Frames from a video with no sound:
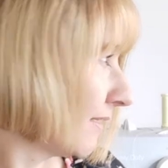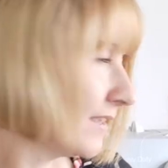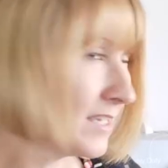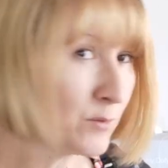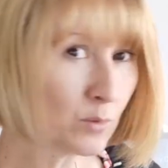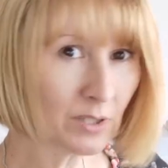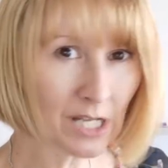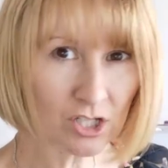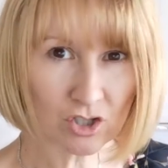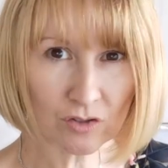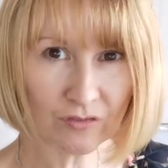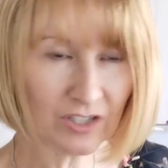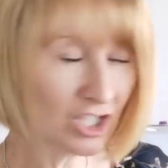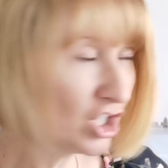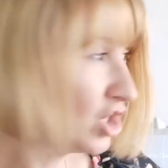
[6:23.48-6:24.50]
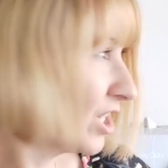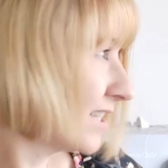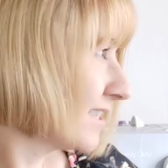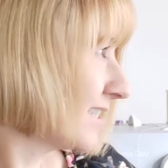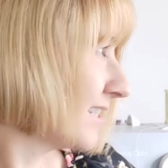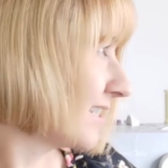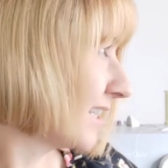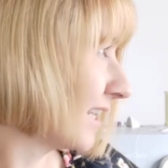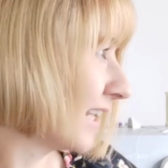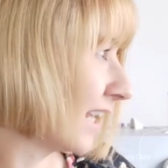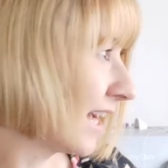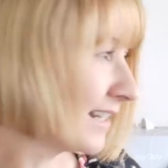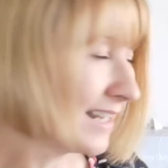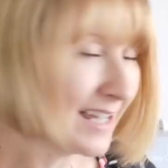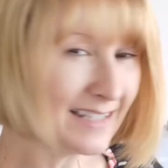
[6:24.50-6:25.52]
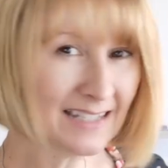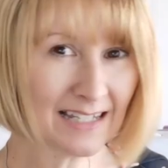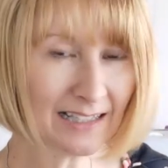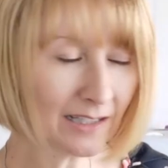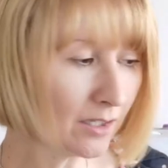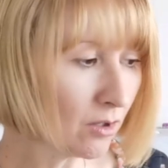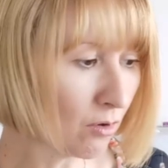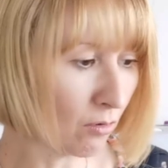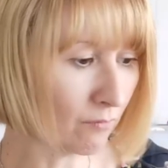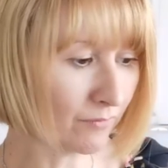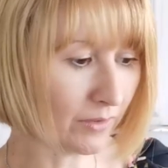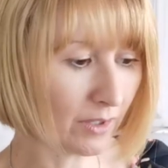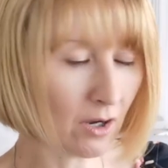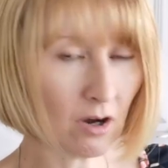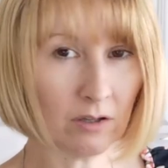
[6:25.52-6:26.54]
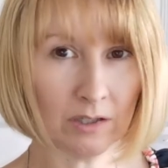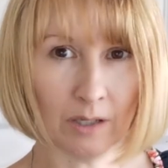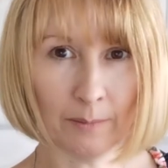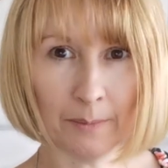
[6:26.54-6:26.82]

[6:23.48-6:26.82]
This one I just finished yesterday and I did love the collar,